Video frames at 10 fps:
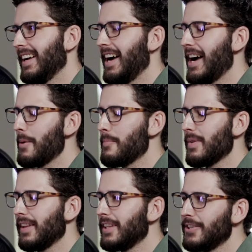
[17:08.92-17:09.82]
Um,
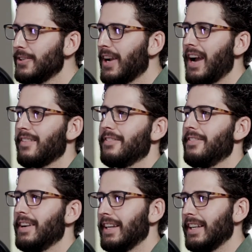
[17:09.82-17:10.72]
but they do have a
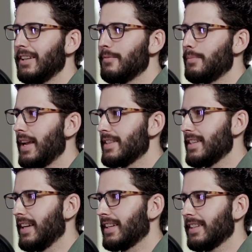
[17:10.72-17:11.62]
very
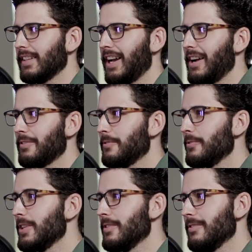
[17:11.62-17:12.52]
basic uh,
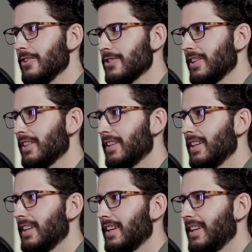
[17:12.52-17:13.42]
free version
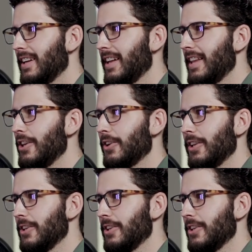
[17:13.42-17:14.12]
uh, that you can